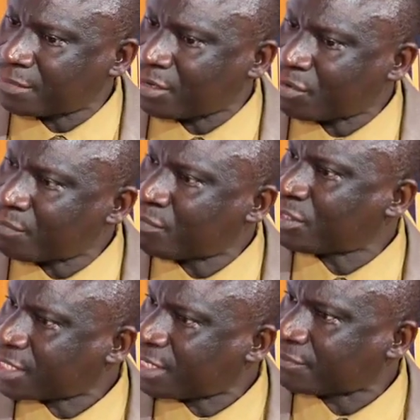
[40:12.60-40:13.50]
my humble
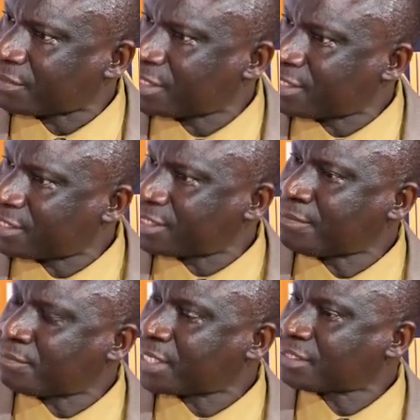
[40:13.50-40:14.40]
self. It's the
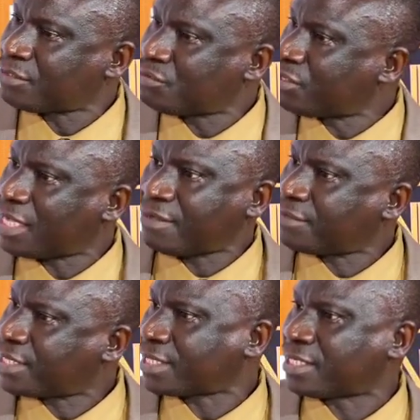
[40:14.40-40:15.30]
same person doing
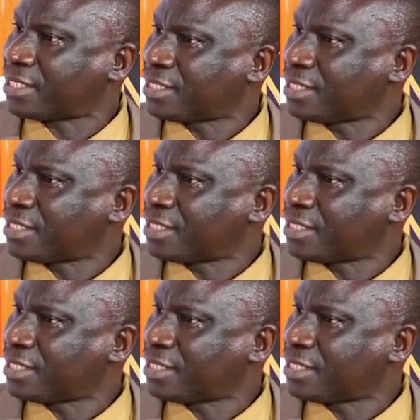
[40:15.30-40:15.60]
everything,